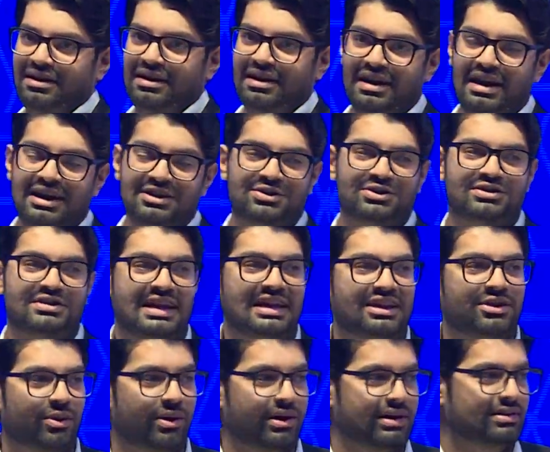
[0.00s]
I used to share
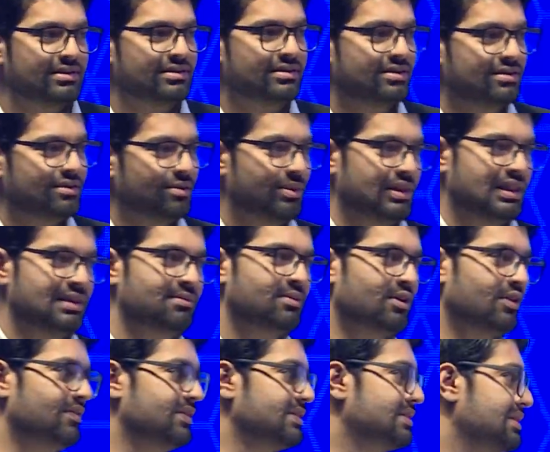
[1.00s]
toys with him,
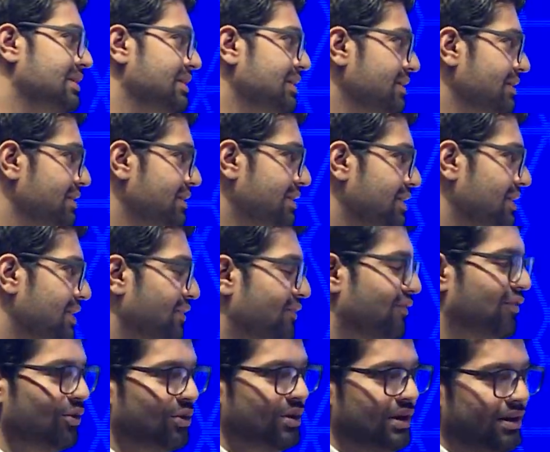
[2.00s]
obviously,
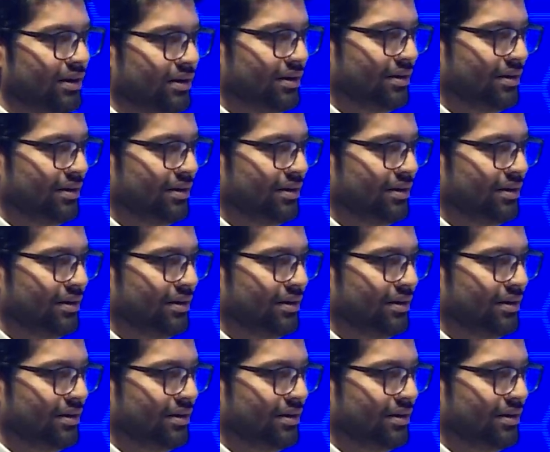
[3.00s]
food,